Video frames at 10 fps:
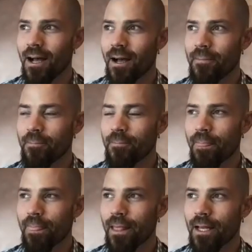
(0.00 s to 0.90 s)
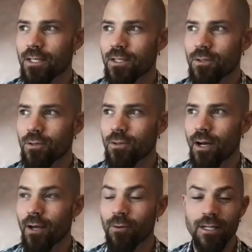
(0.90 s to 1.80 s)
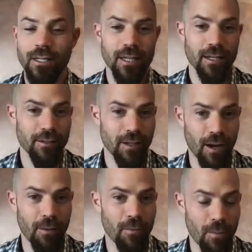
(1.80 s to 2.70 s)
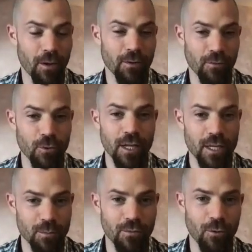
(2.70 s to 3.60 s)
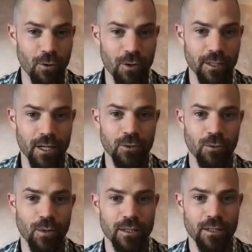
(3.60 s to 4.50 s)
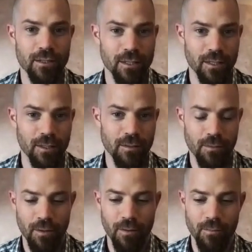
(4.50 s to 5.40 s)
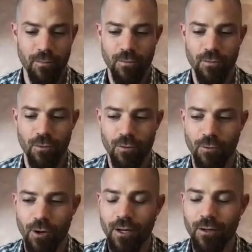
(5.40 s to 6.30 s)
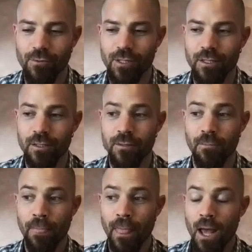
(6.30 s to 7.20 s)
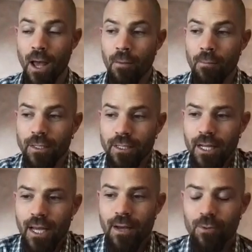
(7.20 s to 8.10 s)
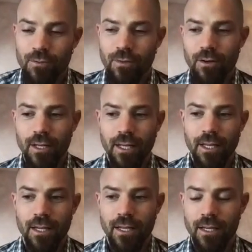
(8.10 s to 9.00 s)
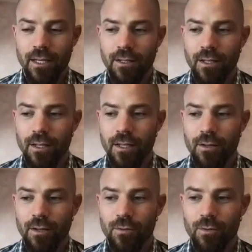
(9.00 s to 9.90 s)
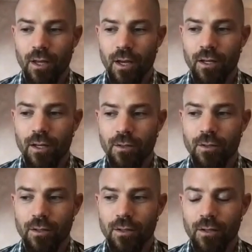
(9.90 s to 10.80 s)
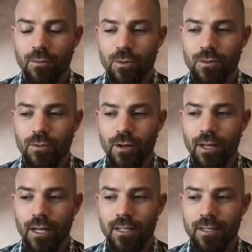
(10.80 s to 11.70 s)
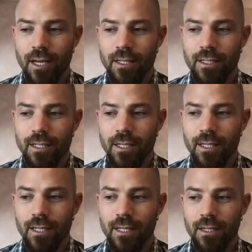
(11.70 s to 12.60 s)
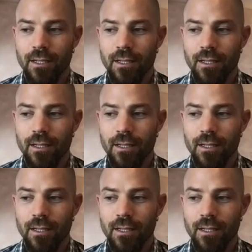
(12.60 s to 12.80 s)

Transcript: Um, so I only decided to come about a few days before the actual residency um, for a variety of reasons. But it was very, it, it, it, it yeah, it, it was a very exciting